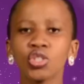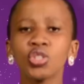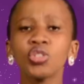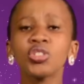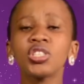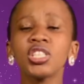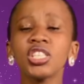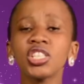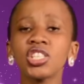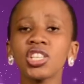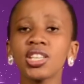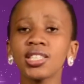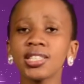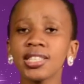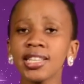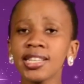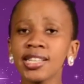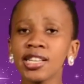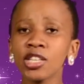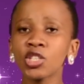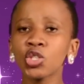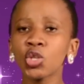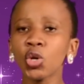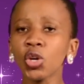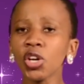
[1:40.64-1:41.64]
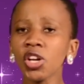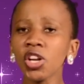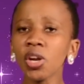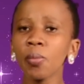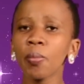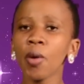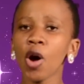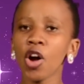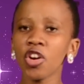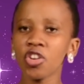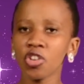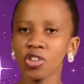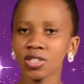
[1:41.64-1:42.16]
So DJ Zinhle took it
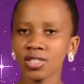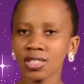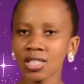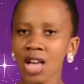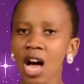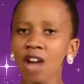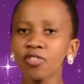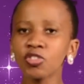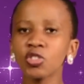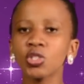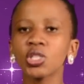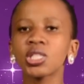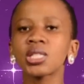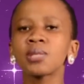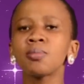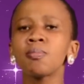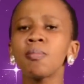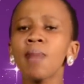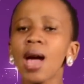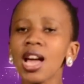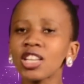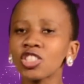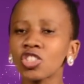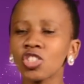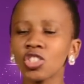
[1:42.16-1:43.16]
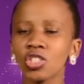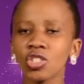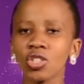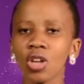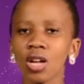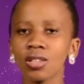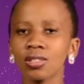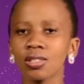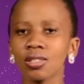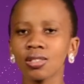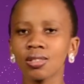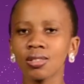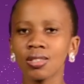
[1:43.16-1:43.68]
upon herself to smash this
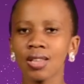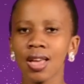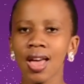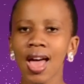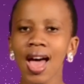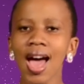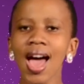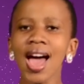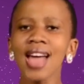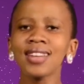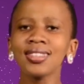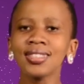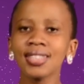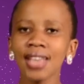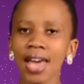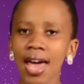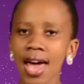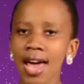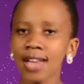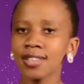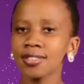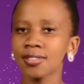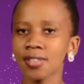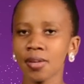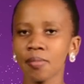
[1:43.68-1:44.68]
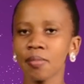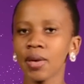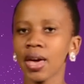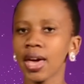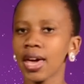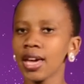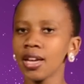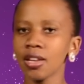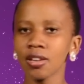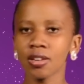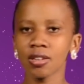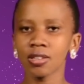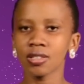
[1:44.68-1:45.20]
nonsense and tag them
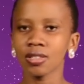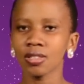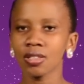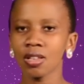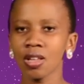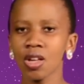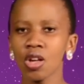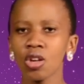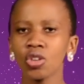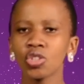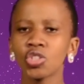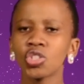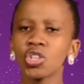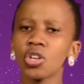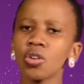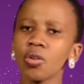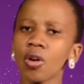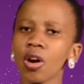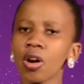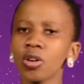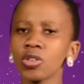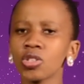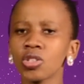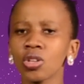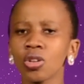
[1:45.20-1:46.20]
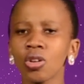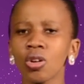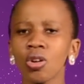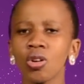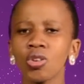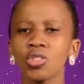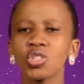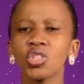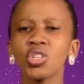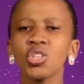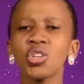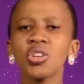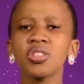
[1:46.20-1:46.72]
haters. She wrote,
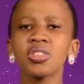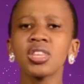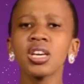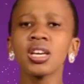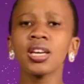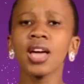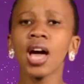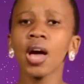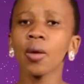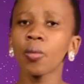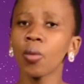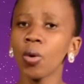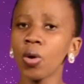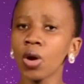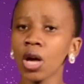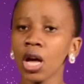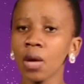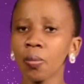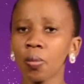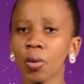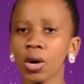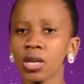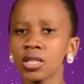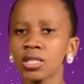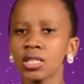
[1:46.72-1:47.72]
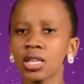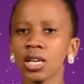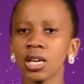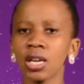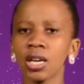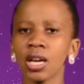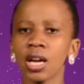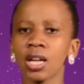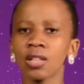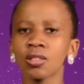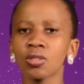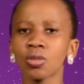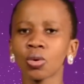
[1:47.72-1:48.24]
so you think I woke up one day
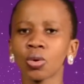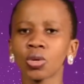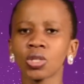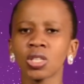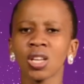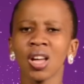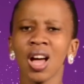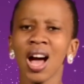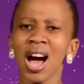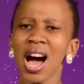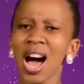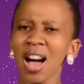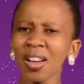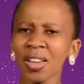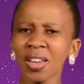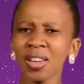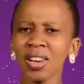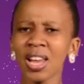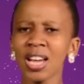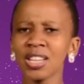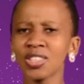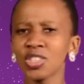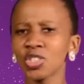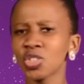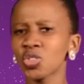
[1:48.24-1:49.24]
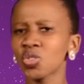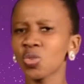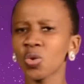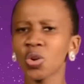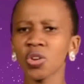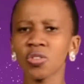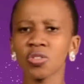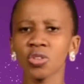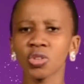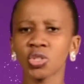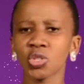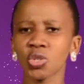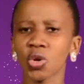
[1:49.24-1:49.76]
and thought, how can I destroy
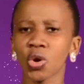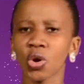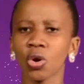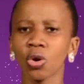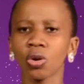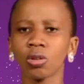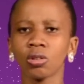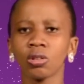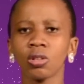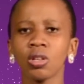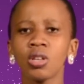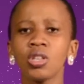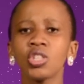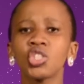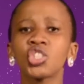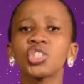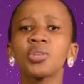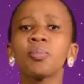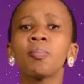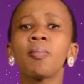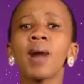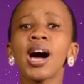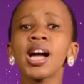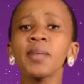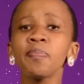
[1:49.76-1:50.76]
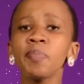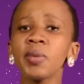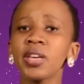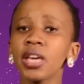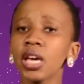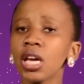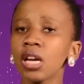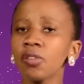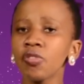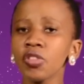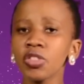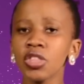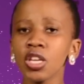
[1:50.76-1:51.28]
this girl? She might be
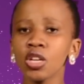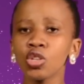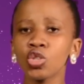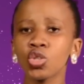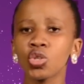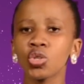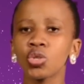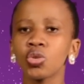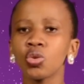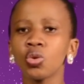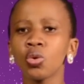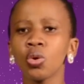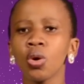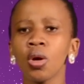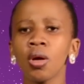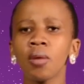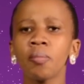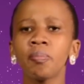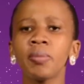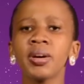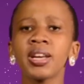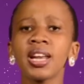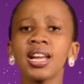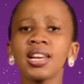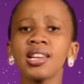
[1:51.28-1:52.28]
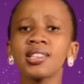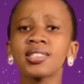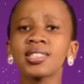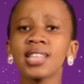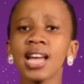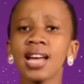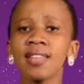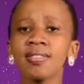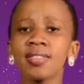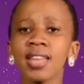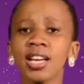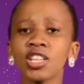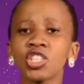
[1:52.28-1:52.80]
everything to you, but
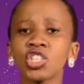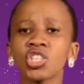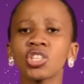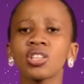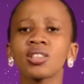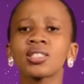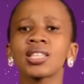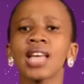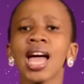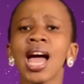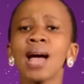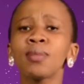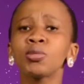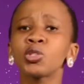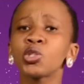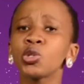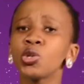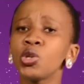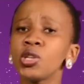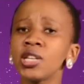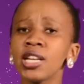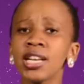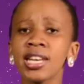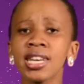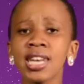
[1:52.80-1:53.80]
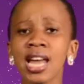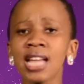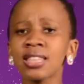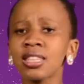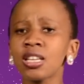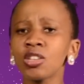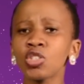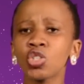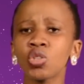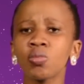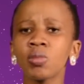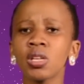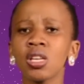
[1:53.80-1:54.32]
understand that she is absolutely
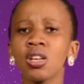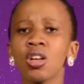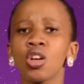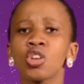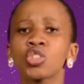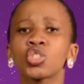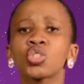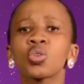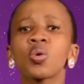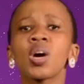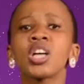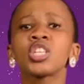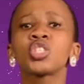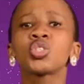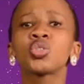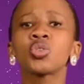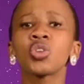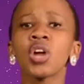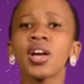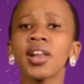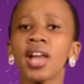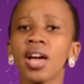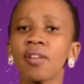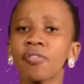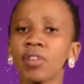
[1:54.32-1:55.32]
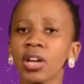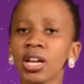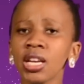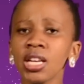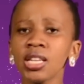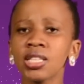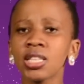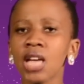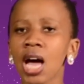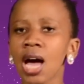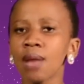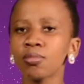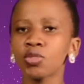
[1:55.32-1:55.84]
nothing to me, so I do not have any
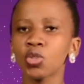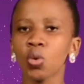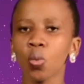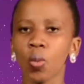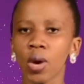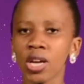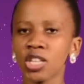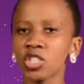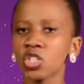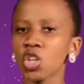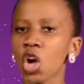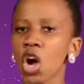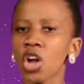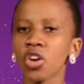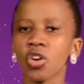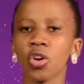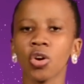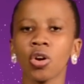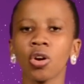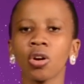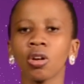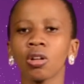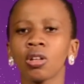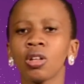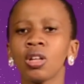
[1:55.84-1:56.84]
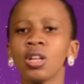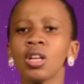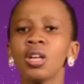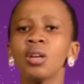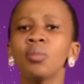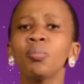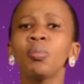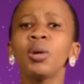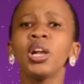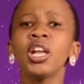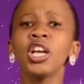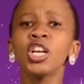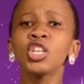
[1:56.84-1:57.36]
time to waste on her.
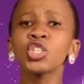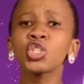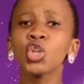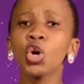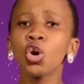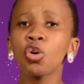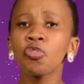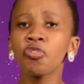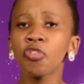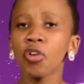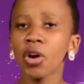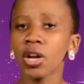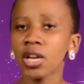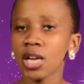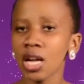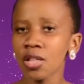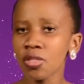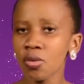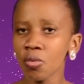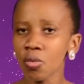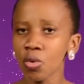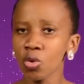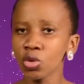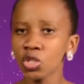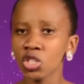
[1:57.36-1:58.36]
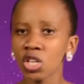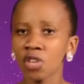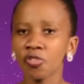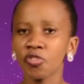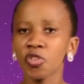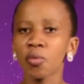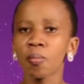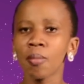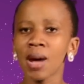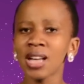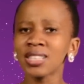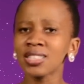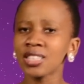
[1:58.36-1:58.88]
Please go for another route if you
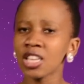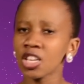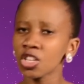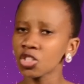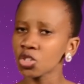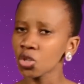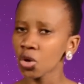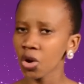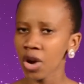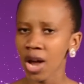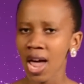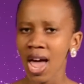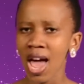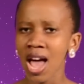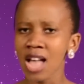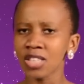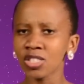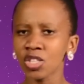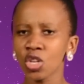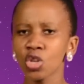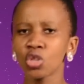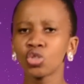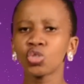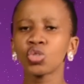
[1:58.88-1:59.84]
must kiss her ass.